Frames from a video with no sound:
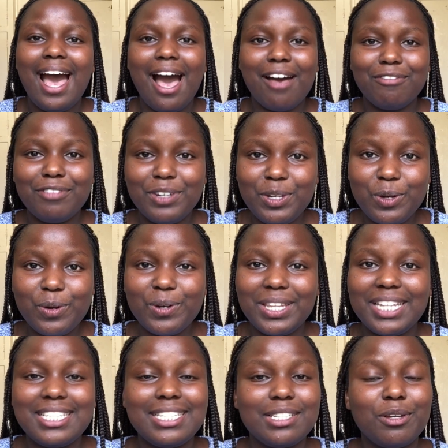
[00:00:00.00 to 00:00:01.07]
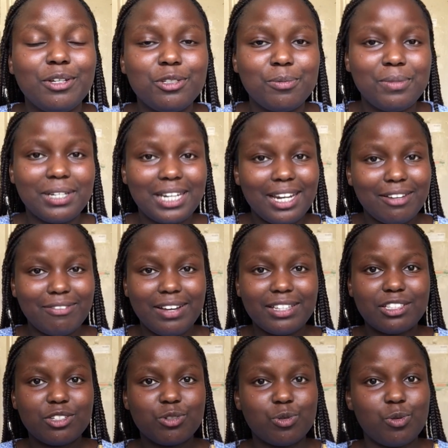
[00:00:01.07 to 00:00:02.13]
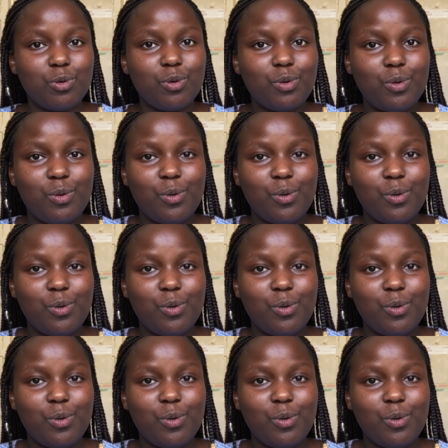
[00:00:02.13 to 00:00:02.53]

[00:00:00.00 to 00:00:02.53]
a video that is going to be relevant to